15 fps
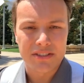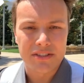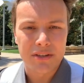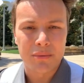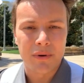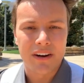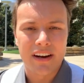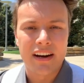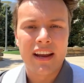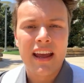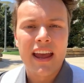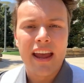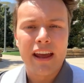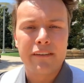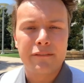too worried
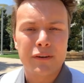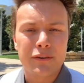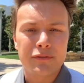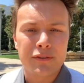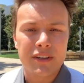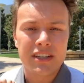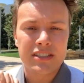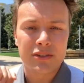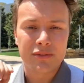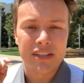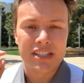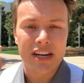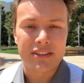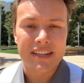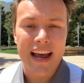and feel free to
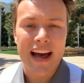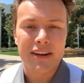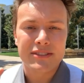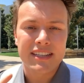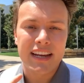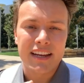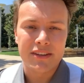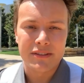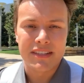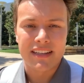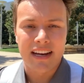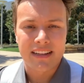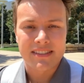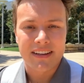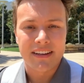reach out to housing at
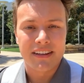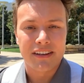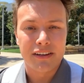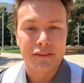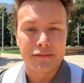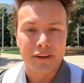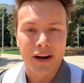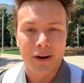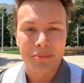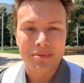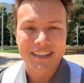utdallas.edu for help.